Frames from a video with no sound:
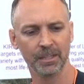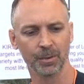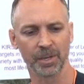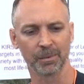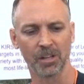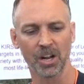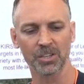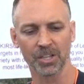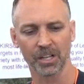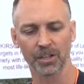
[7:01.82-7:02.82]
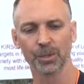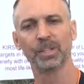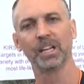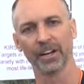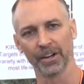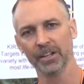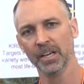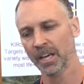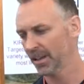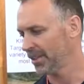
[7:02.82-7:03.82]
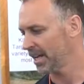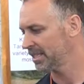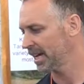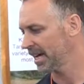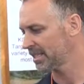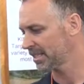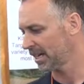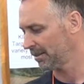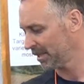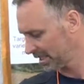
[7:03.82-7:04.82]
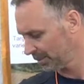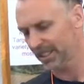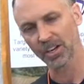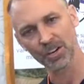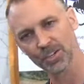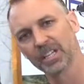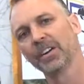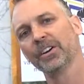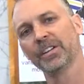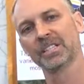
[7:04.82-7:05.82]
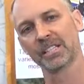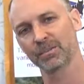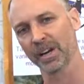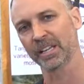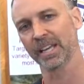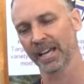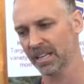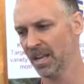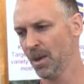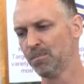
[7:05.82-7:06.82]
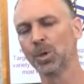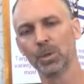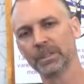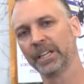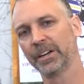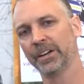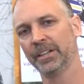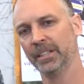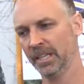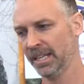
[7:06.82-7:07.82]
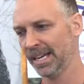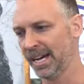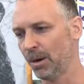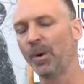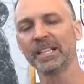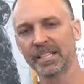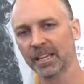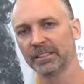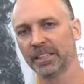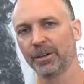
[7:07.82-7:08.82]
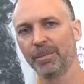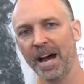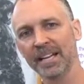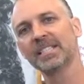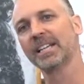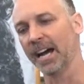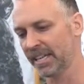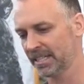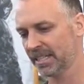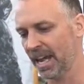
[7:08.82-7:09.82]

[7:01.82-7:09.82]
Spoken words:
we're going to be launching a new deer that has, it's a little bit larger deer. It's right in that mule deer, white-tailed deer body size.